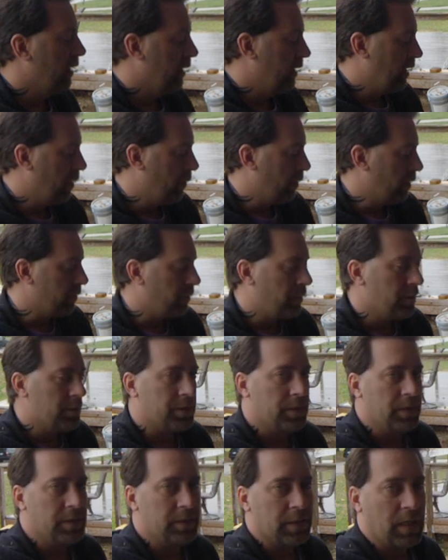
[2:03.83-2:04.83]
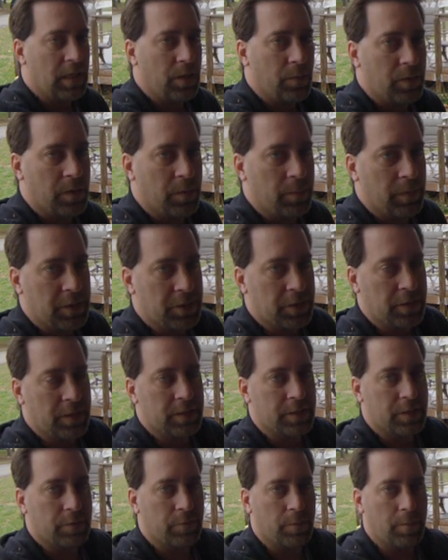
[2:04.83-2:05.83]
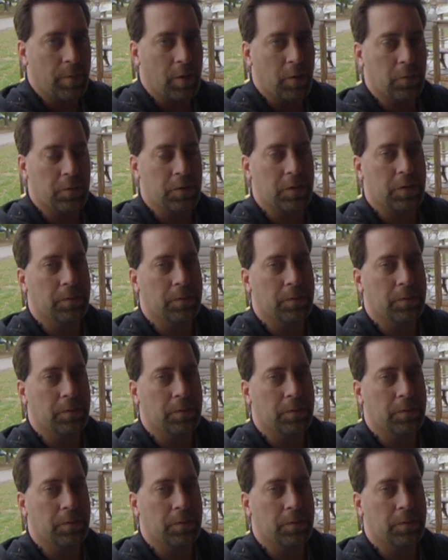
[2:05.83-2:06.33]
Now, one of the first things that I want to mention is the remote.